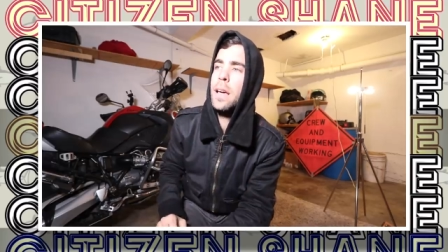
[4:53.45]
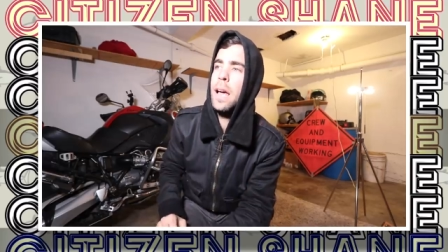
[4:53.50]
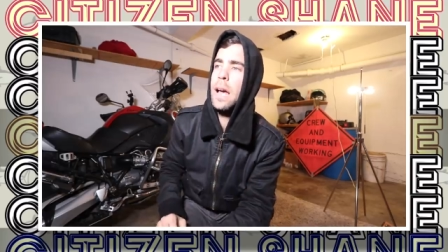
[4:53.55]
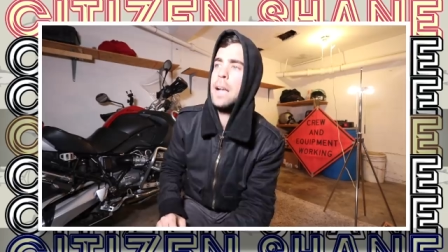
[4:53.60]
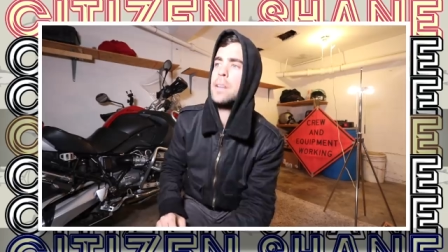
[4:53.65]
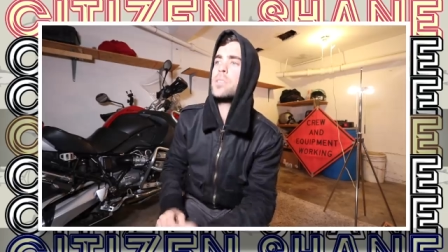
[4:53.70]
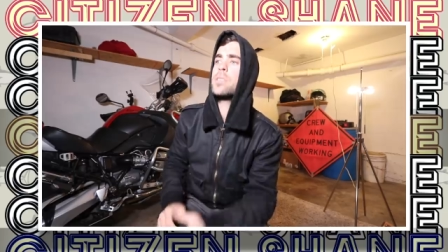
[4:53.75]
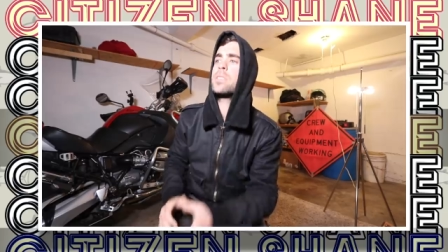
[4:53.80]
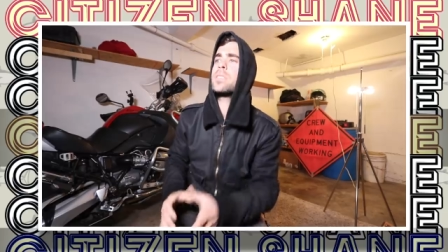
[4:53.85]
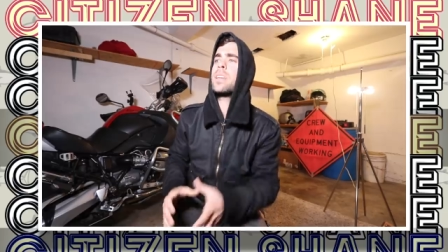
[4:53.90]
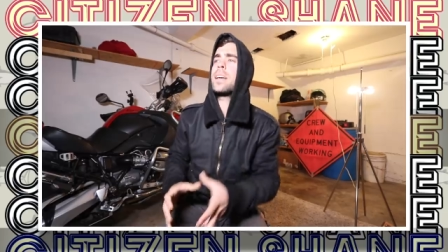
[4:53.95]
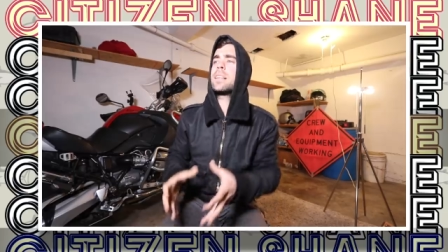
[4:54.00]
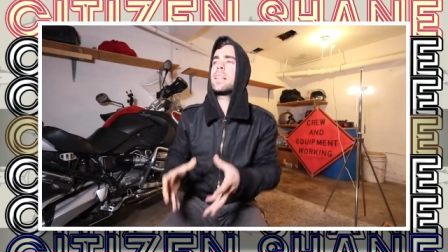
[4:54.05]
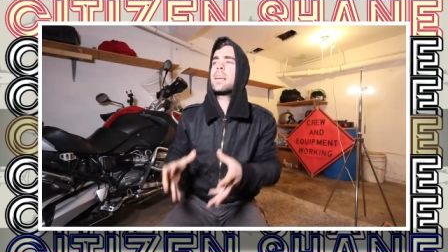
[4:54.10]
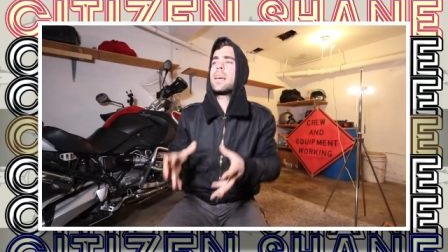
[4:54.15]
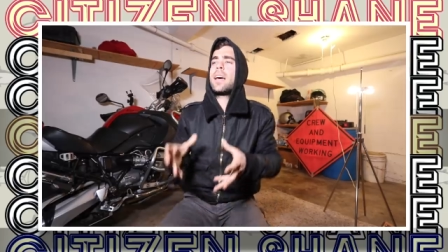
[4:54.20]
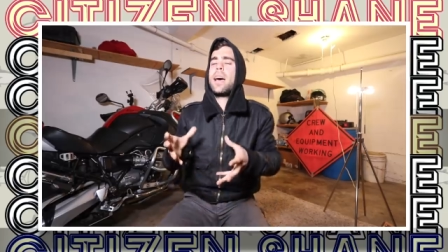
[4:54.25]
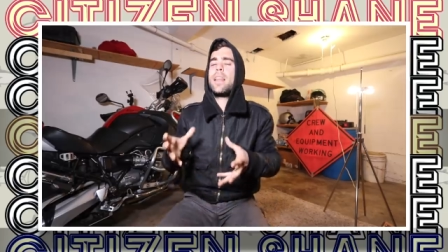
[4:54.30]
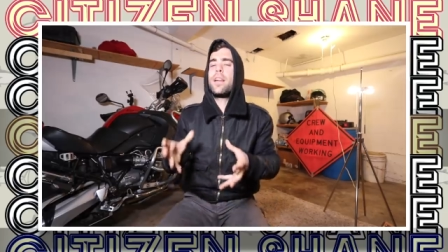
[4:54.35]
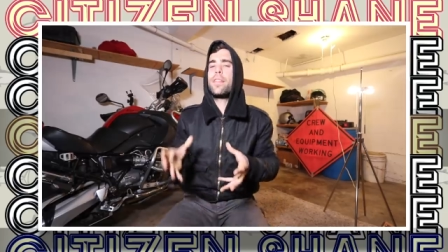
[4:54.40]
And just like the
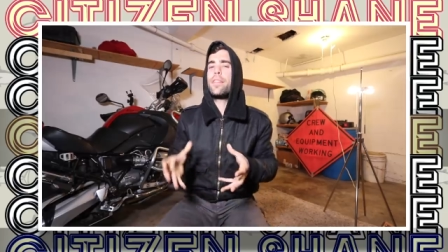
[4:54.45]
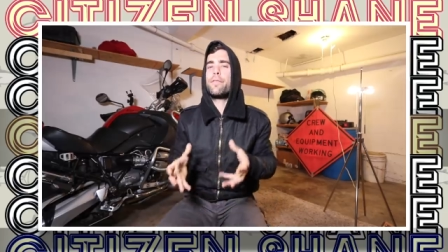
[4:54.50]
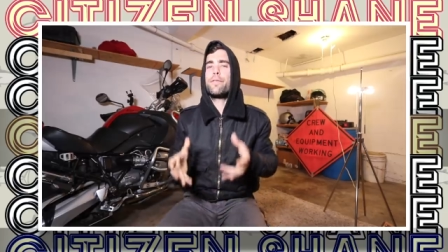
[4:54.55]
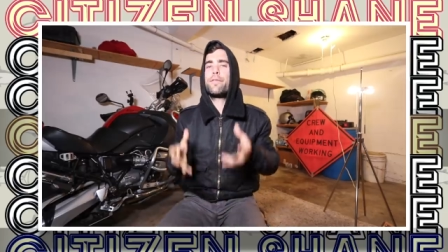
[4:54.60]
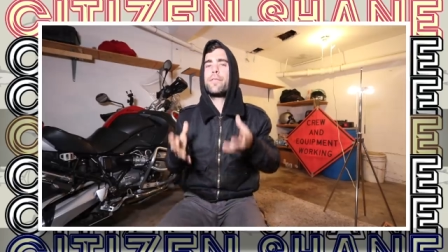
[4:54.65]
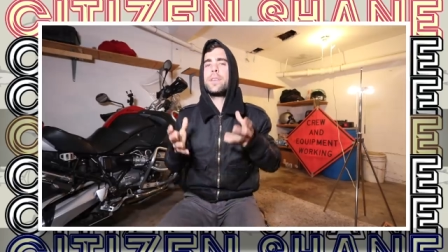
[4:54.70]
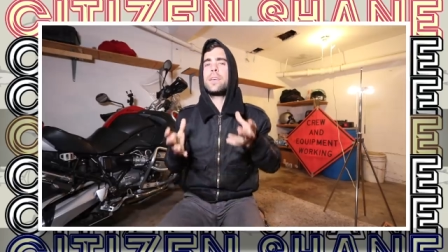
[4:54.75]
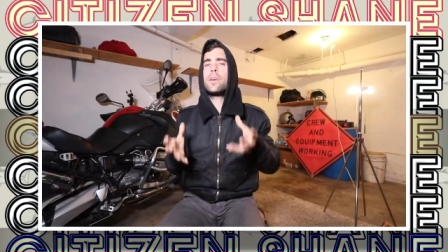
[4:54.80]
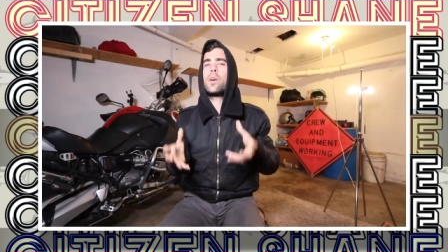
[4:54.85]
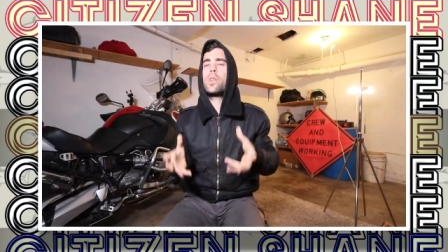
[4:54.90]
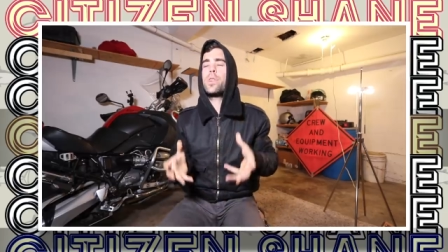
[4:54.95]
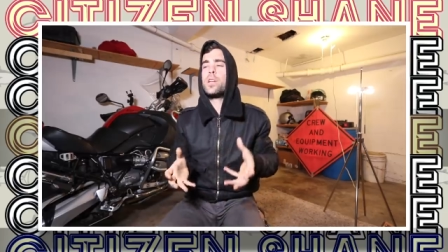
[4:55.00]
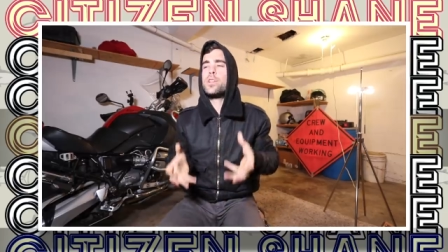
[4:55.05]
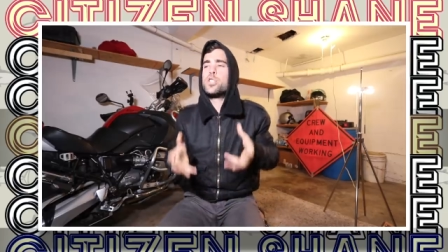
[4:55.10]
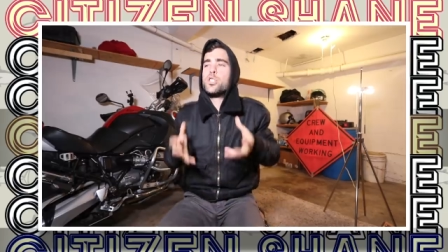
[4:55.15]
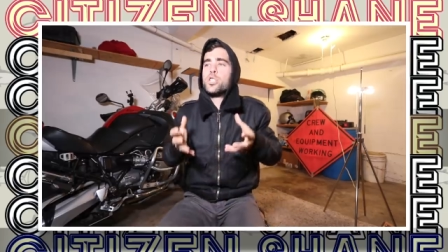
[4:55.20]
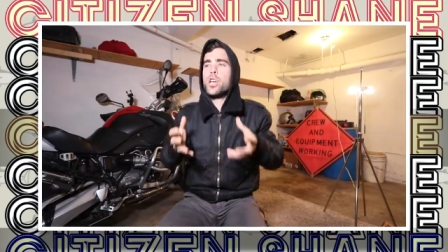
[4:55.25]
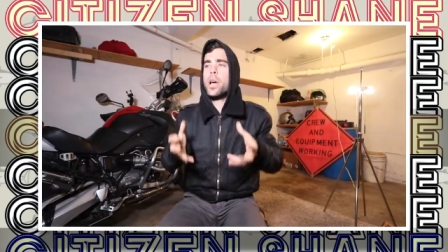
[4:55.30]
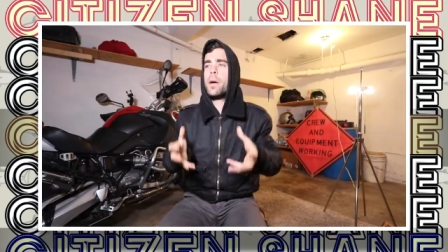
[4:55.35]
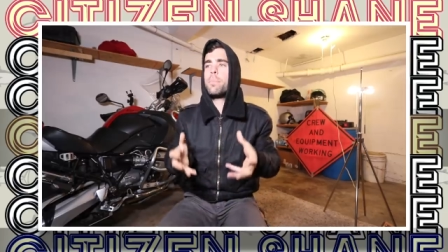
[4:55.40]
kind of the feel, the
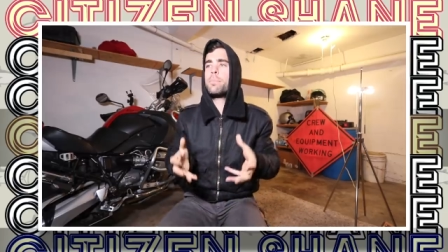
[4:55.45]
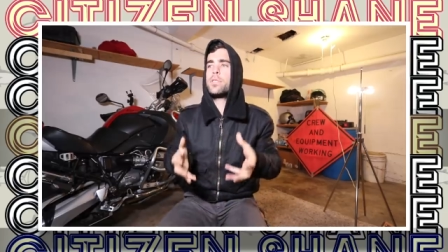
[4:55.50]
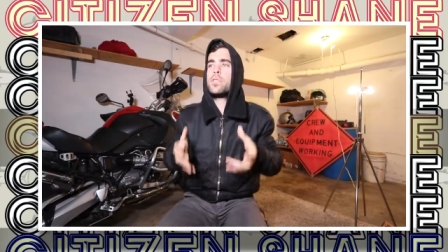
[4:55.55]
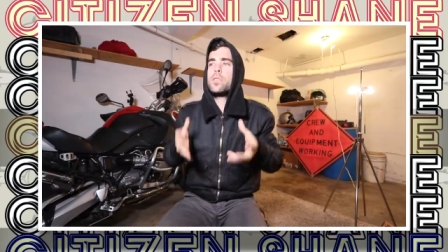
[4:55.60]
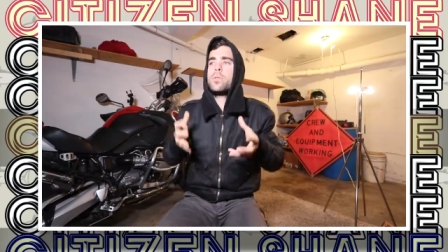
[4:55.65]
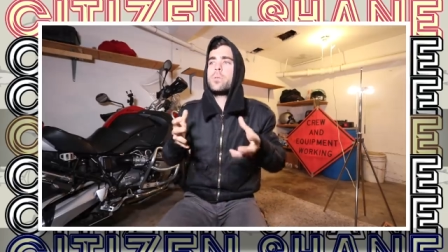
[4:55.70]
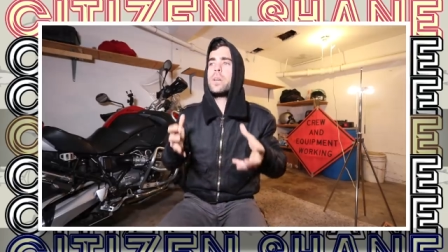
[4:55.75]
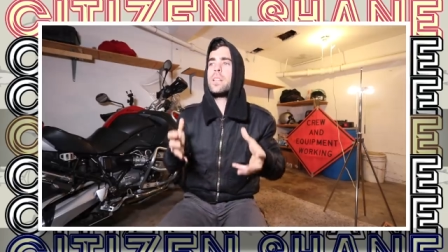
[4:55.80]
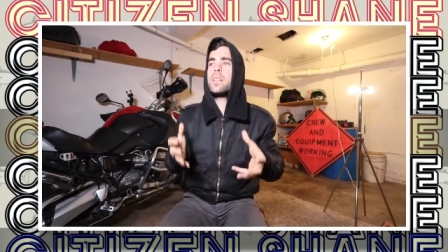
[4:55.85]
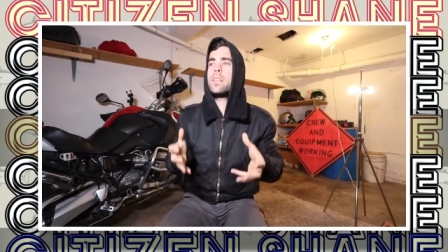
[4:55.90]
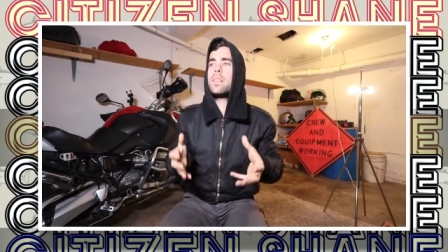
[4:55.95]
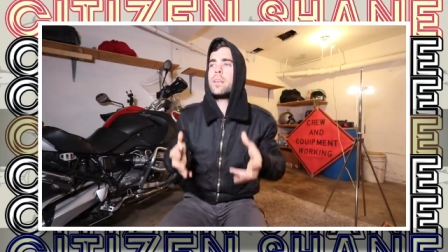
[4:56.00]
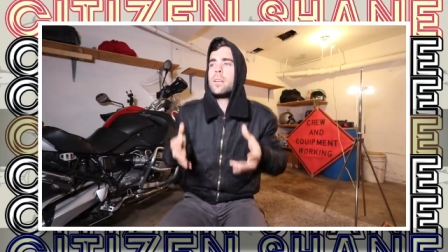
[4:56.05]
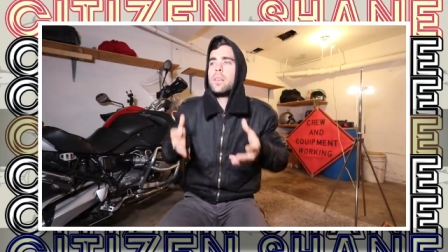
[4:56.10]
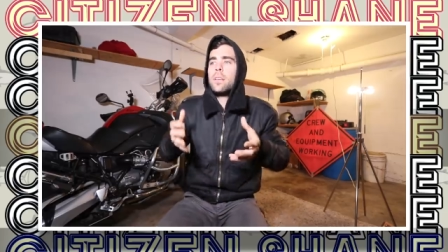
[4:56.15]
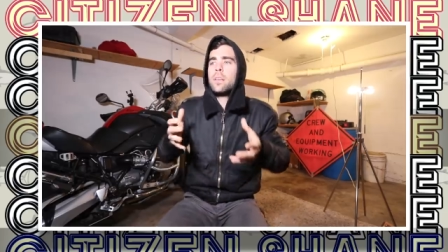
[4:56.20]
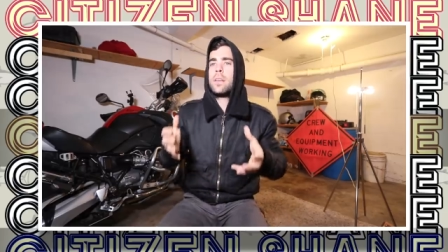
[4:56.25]
jump to it,